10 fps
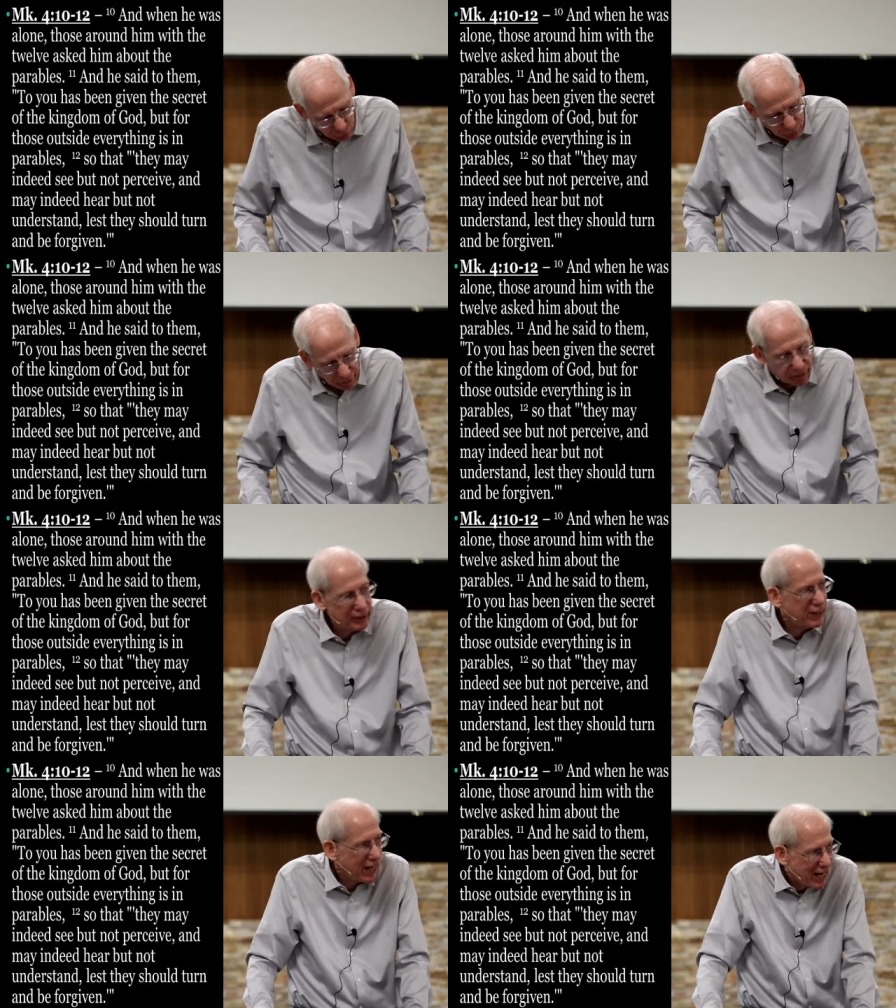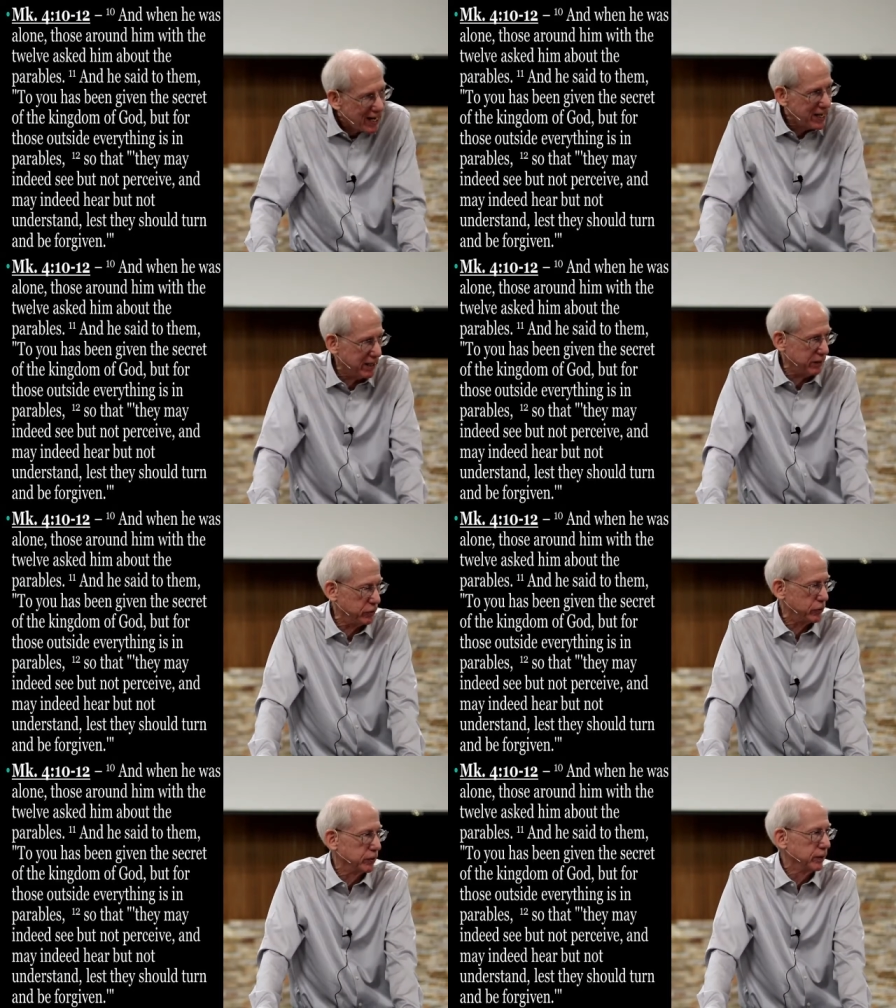to
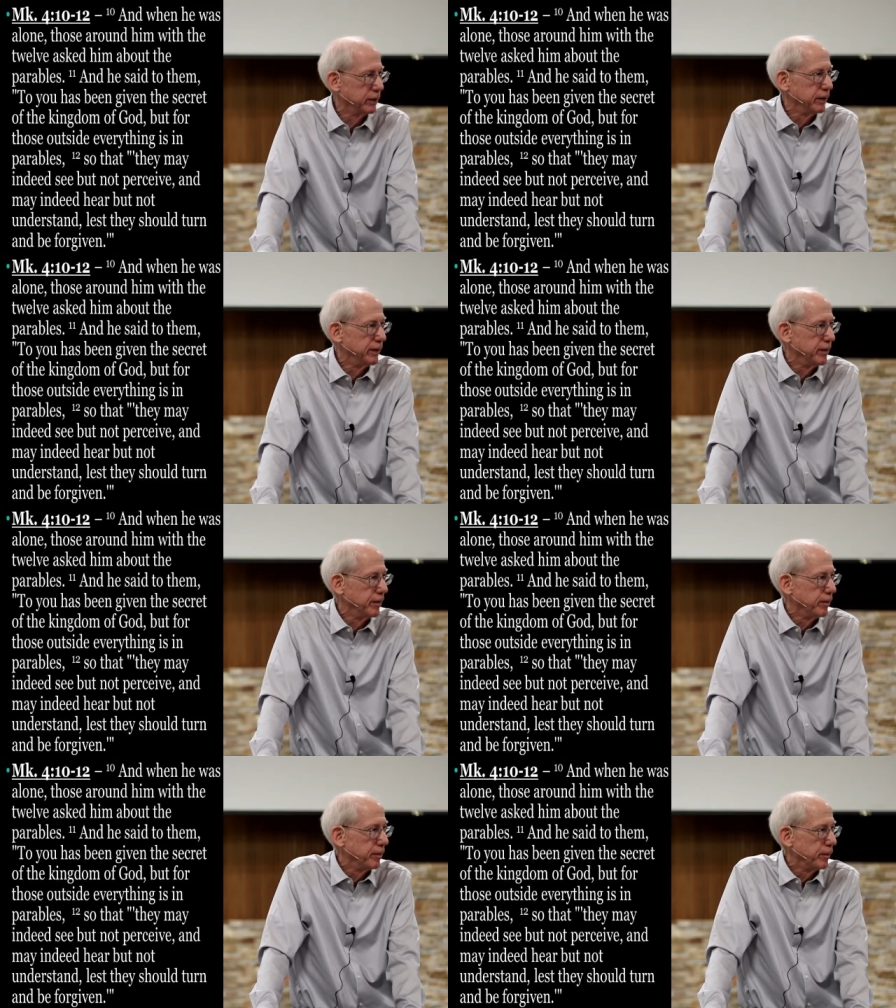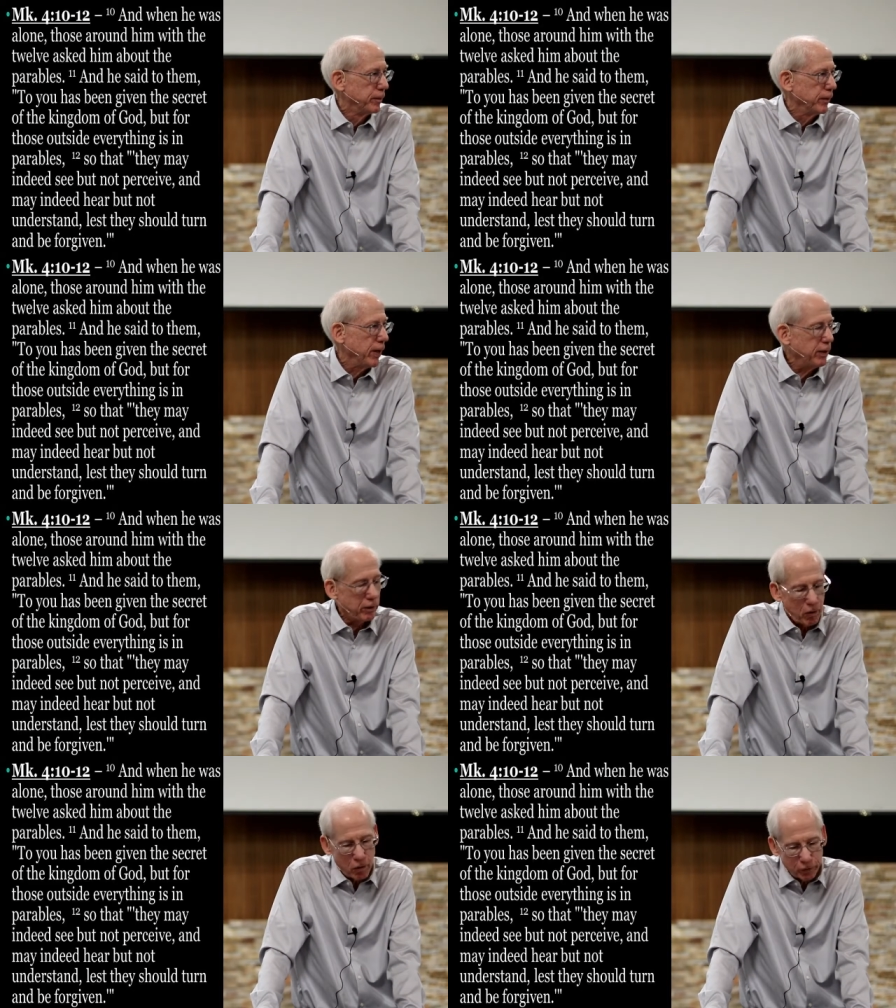engage
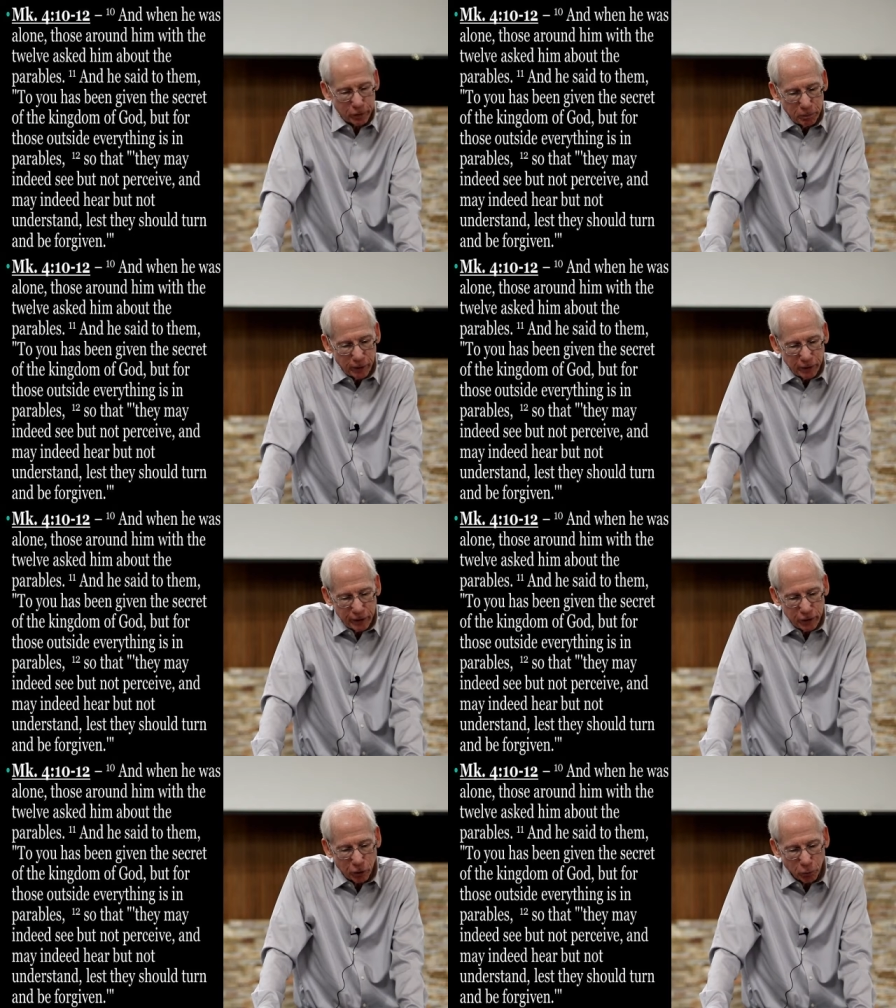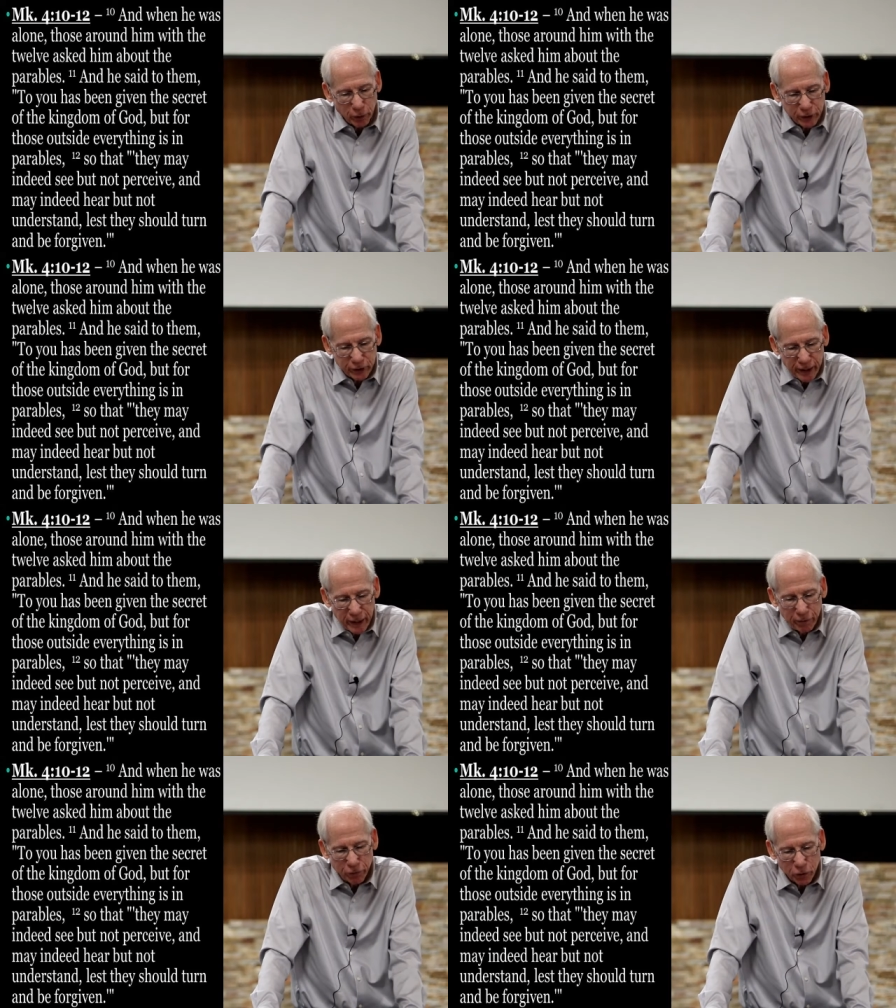and ultimately to
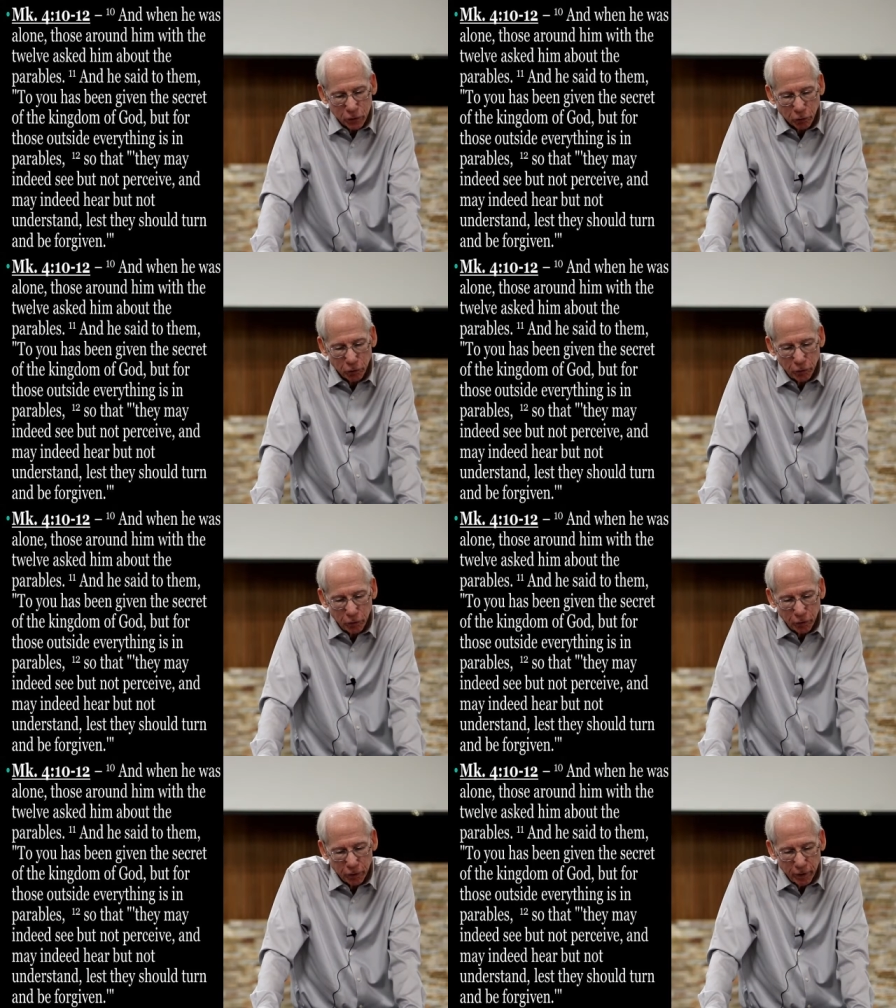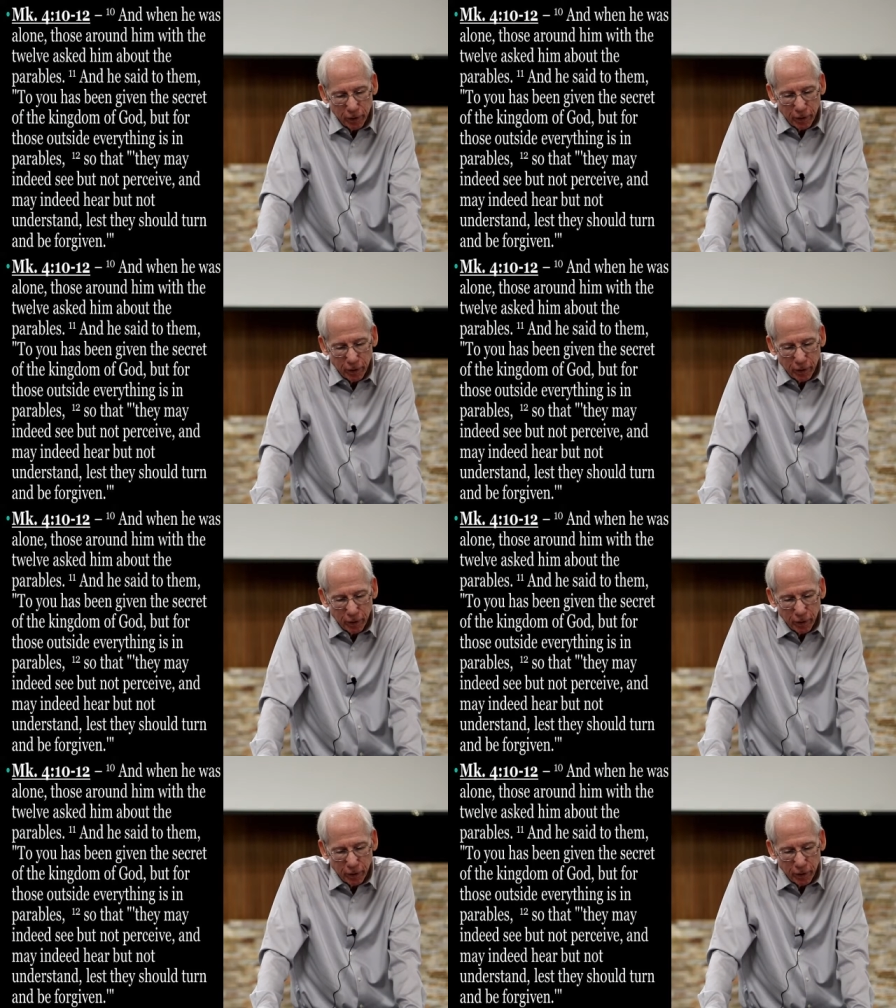receive the truth